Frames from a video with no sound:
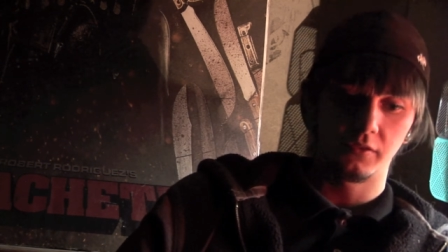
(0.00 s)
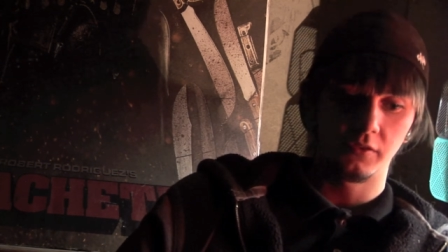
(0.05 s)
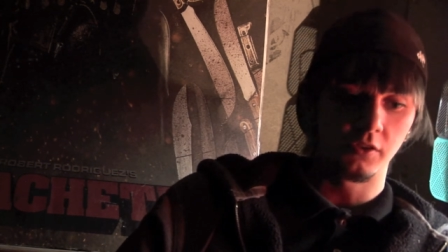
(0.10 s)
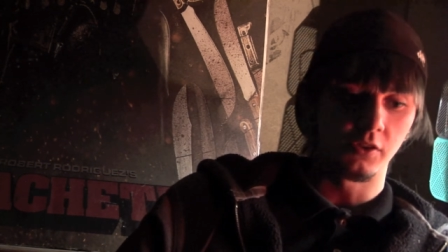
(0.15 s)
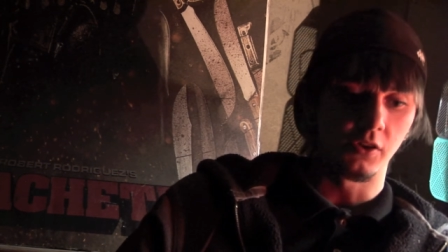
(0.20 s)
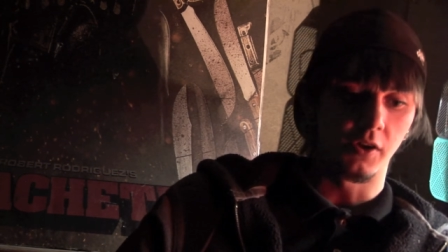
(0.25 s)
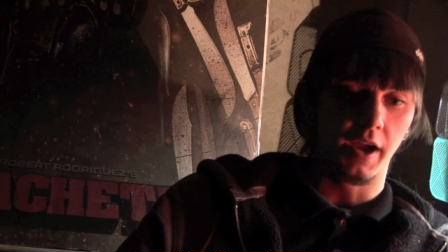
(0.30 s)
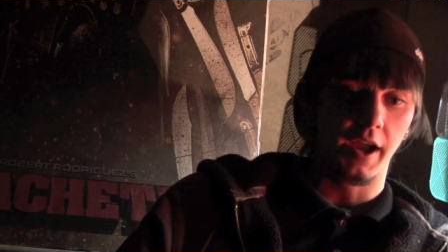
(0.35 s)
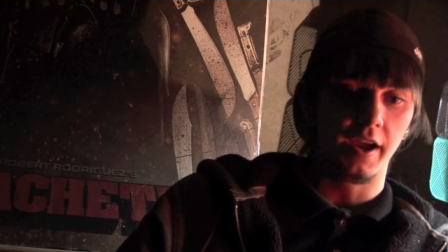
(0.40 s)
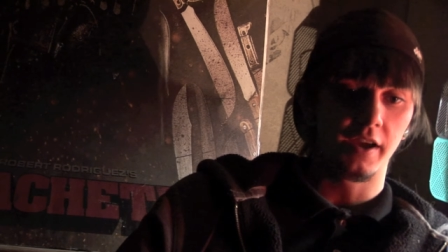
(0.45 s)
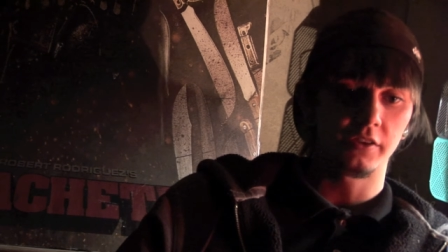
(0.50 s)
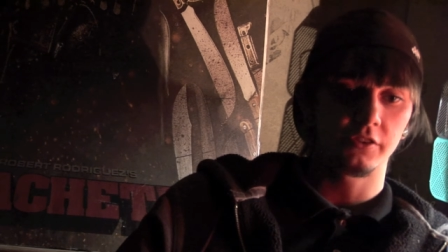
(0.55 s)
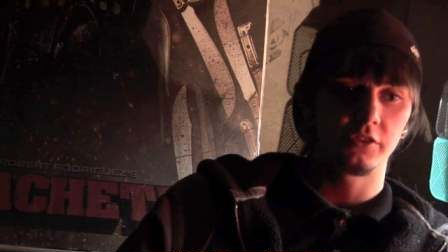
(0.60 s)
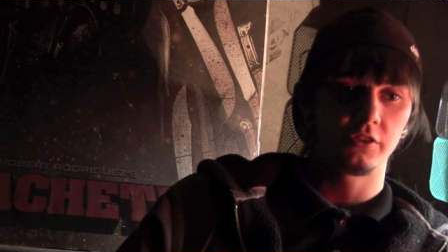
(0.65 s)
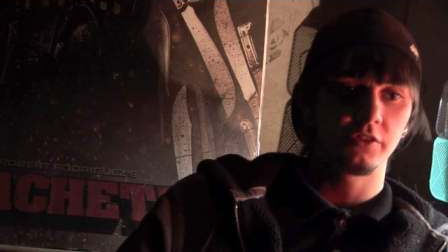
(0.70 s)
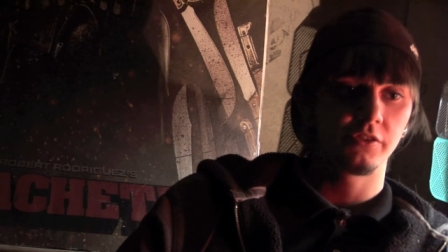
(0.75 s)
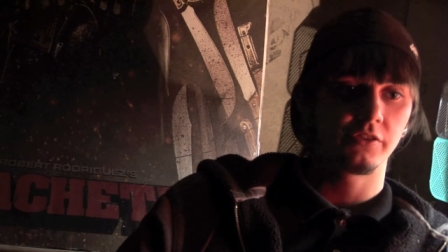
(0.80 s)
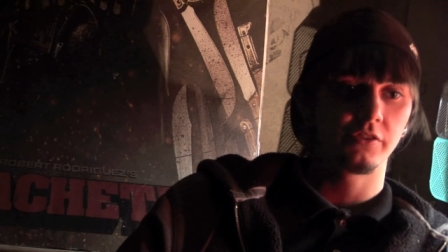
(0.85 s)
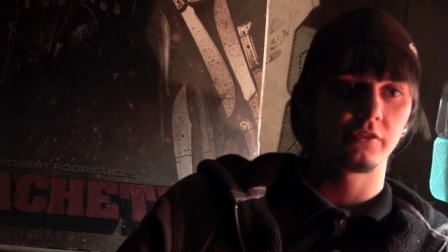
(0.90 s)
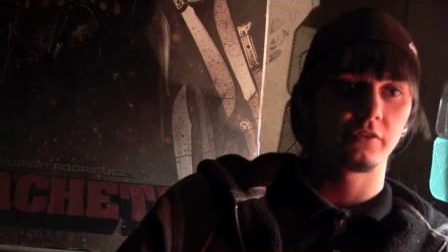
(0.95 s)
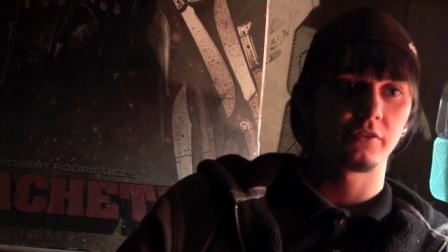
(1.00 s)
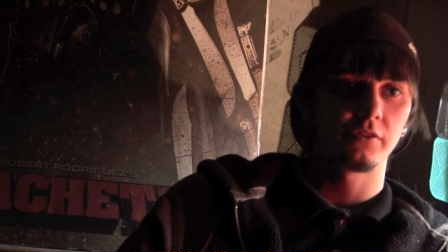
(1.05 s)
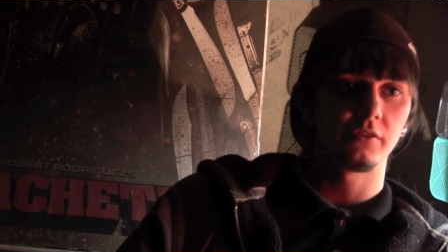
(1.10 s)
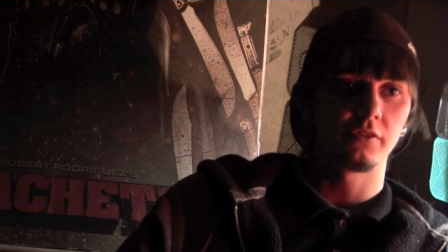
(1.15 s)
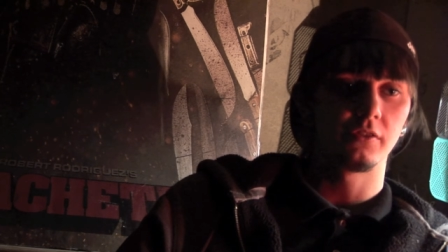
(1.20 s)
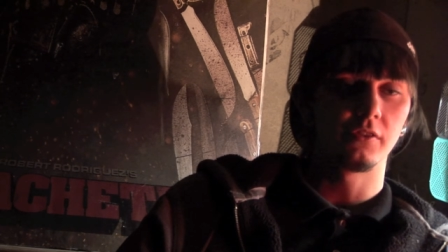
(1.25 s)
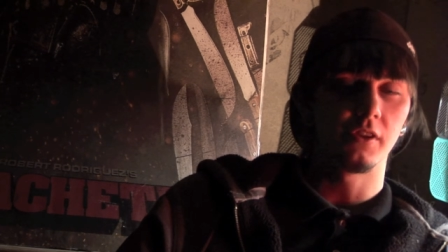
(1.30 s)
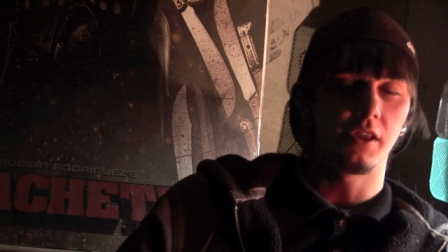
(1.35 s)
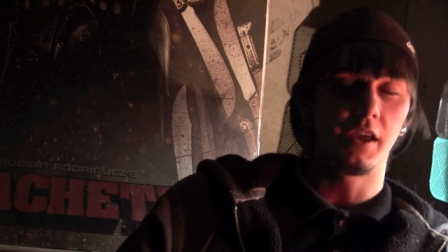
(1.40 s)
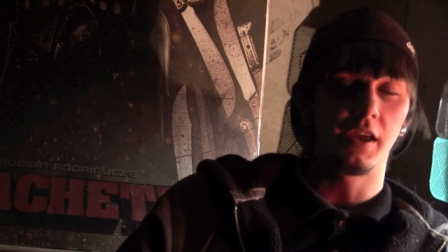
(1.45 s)
you know actors
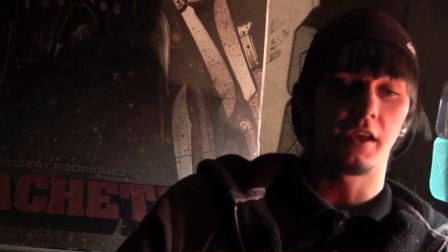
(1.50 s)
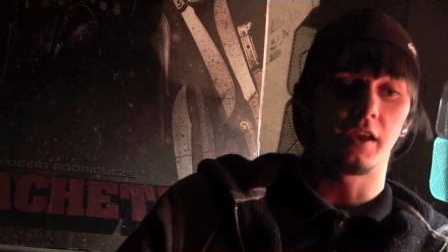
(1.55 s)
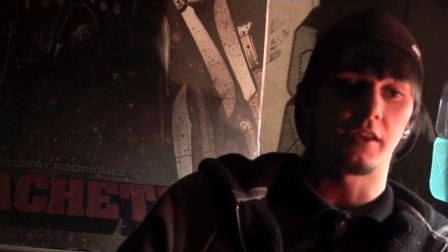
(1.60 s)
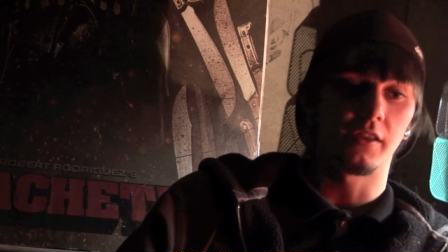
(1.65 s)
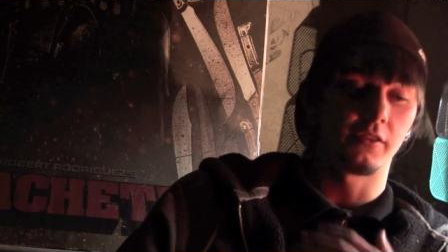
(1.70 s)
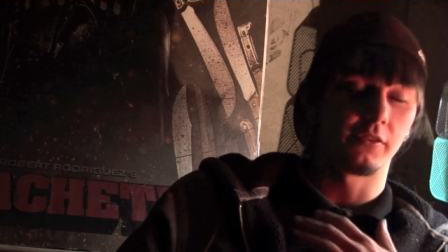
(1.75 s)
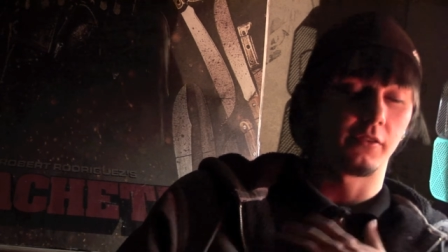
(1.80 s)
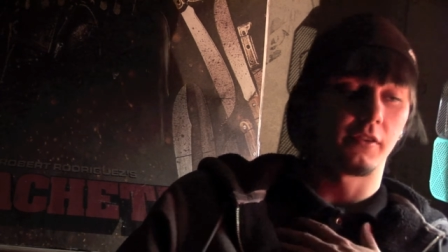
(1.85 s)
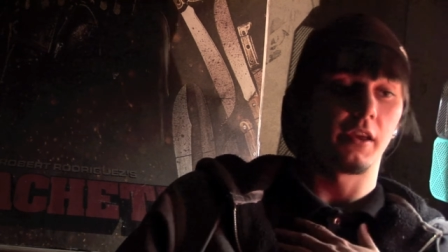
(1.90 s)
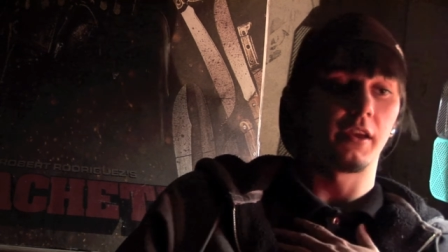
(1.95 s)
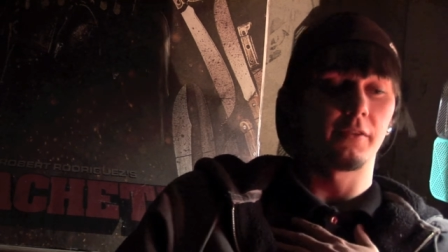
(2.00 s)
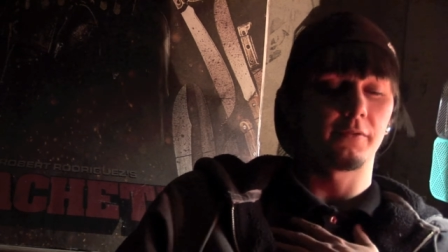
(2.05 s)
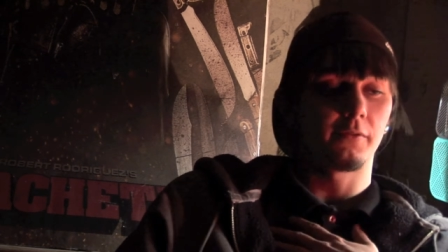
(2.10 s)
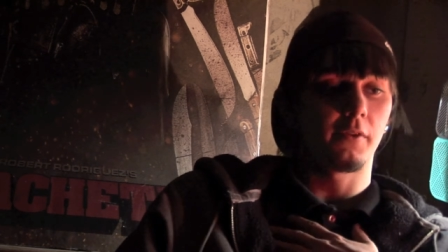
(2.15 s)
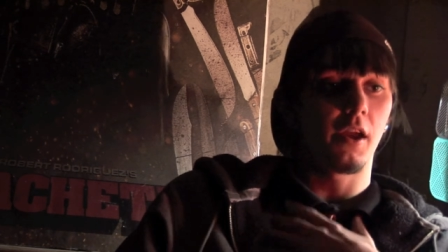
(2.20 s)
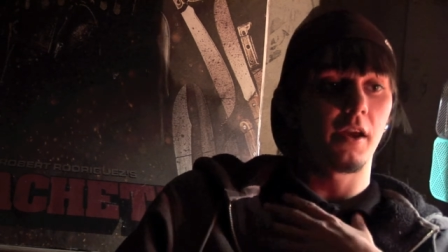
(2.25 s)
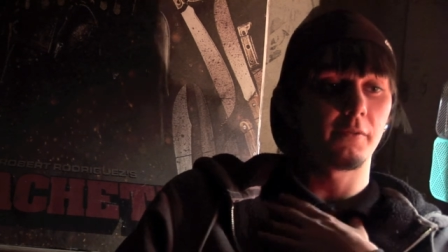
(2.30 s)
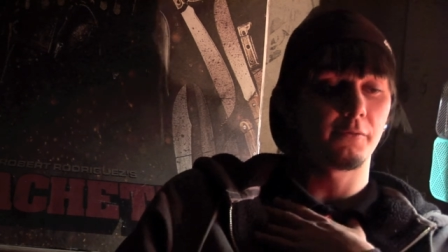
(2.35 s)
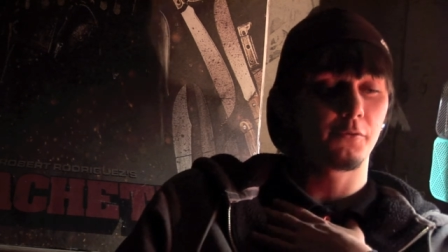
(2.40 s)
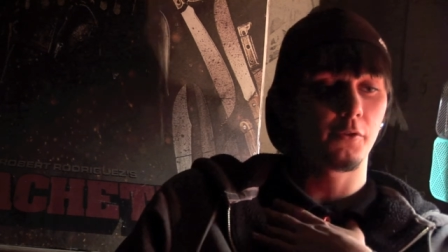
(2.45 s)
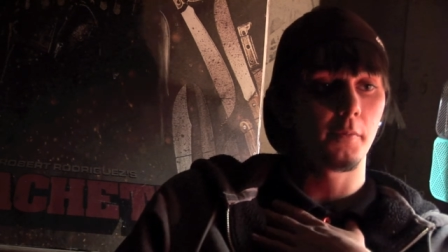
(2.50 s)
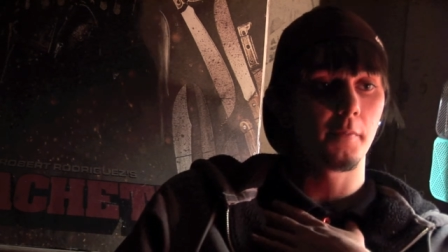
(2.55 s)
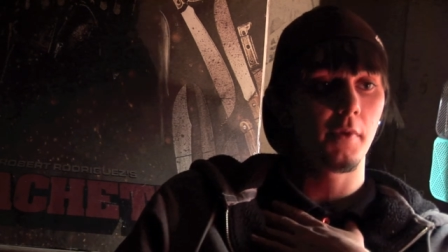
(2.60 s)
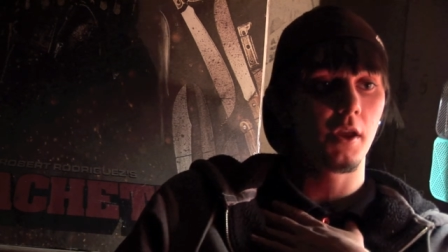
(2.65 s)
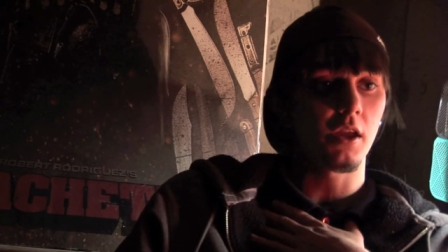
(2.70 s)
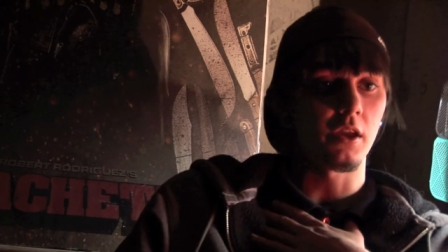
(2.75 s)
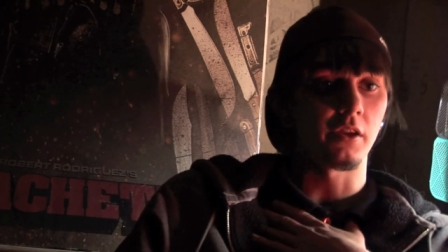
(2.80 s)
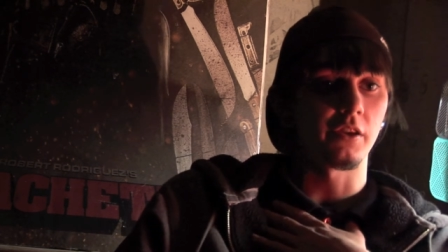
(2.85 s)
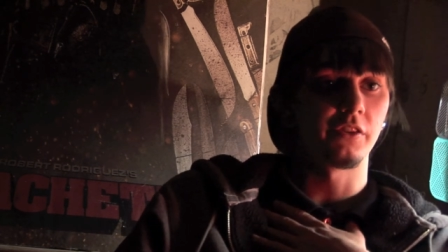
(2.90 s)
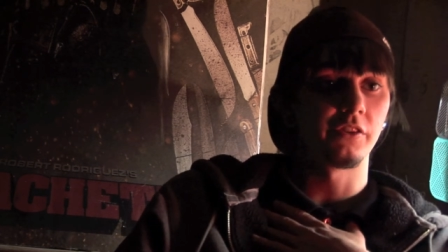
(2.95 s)
and and, and from
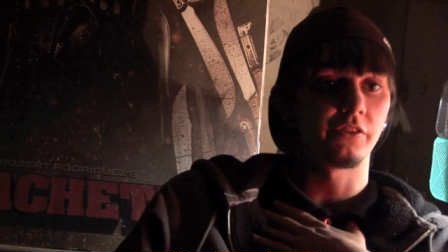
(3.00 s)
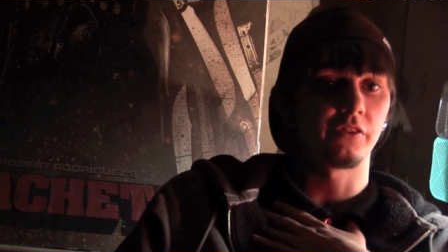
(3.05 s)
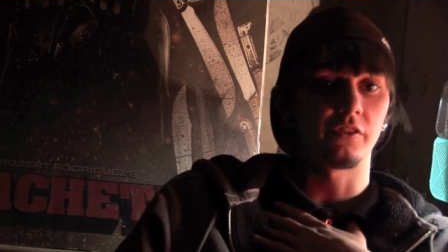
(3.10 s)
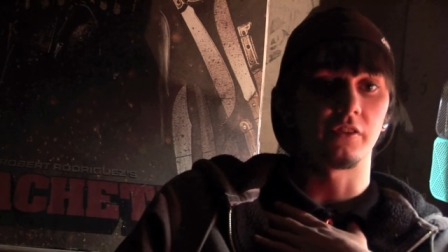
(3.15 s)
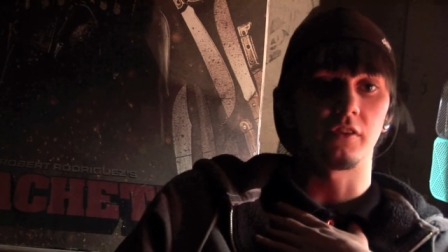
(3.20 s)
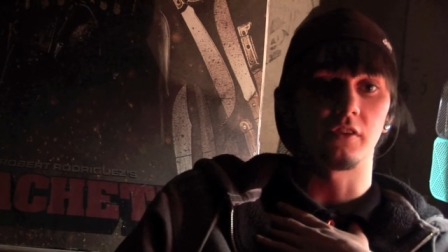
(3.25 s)
me because